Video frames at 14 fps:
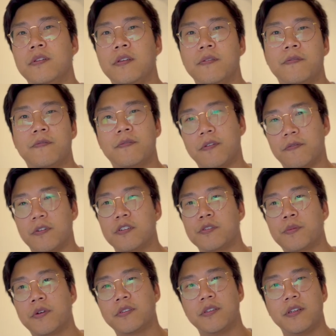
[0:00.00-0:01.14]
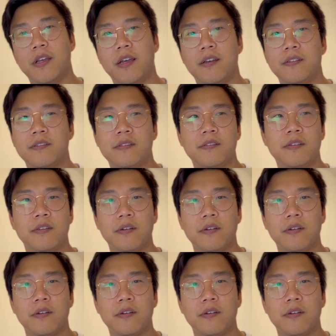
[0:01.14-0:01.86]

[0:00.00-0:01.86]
the first person has